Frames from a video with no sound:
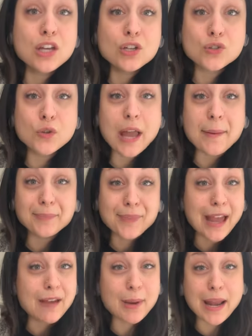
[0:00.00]
So yeah,
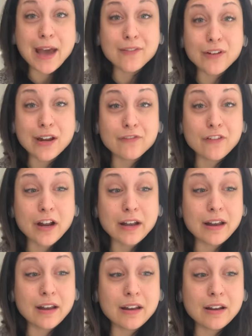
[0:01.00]
I've been having a lot of
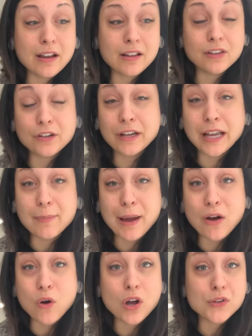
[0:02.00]
fun learning
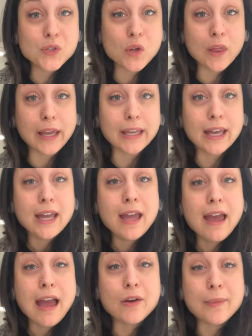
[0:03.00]
about also like
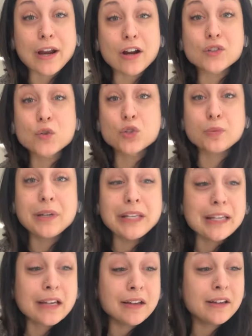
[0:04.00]
how to make our social
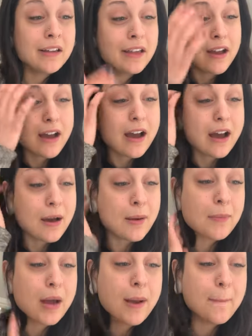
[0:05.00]
media
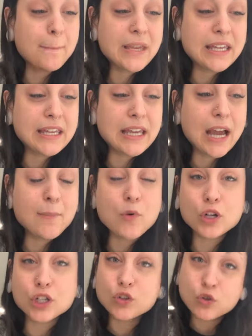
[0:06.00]
um, be
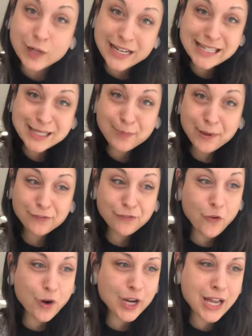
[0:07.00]
more crisp
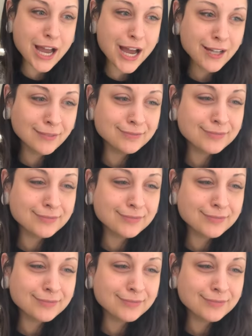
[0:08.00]
for you.